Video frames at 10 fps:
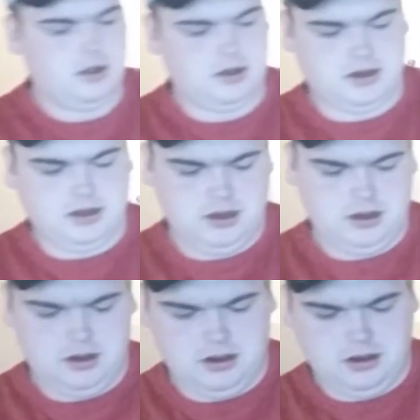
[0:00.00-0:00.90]
That's
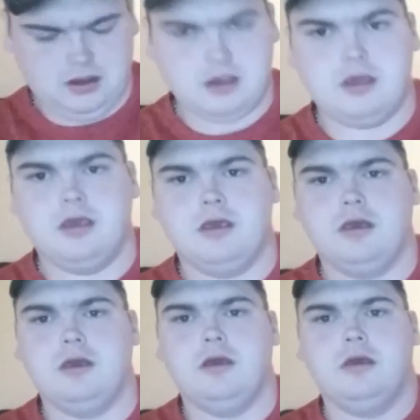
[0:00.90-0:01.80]
the
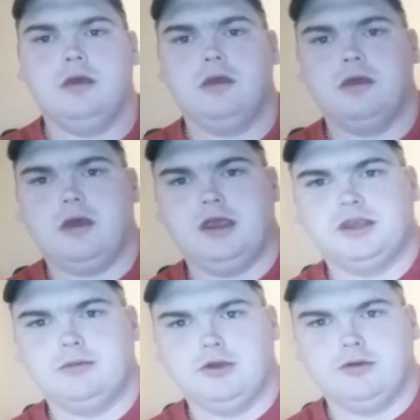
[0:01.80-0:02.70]
uh,
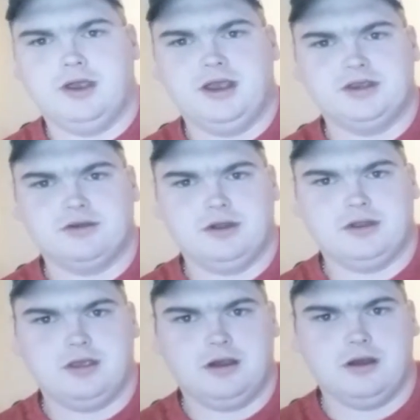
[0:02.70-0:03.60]
Icy Blue Raz
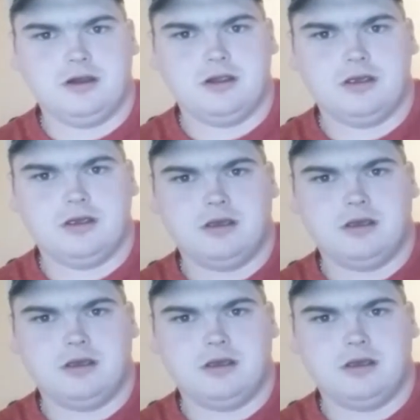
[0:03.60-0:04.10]
right there.